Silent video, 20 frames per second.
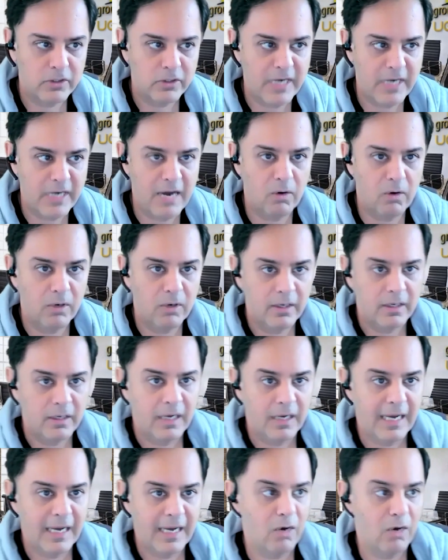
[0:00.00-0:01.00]
Now,
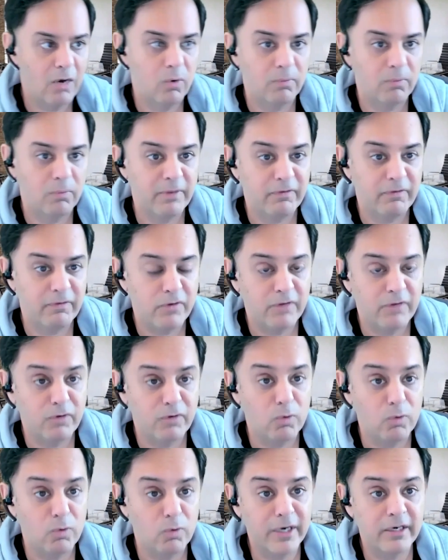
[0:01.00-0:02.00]
how if, if
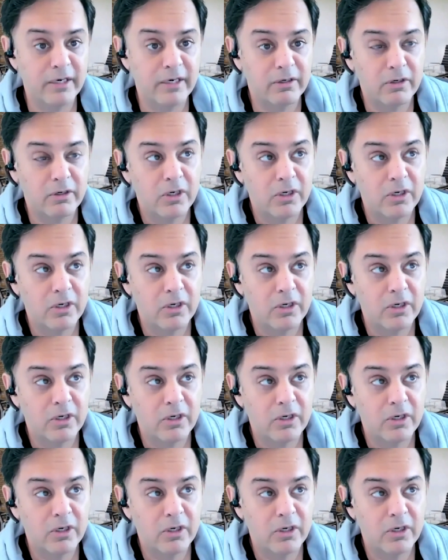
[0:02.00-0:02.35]
you want